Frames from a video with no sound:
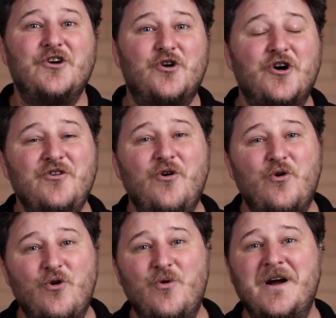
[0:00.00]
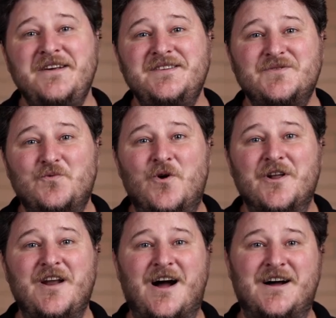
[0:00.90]
God always
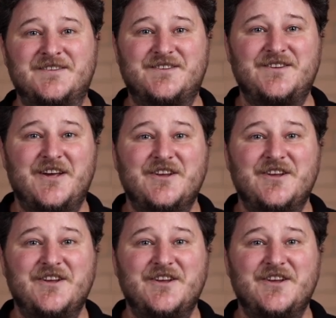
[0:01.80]
wanted us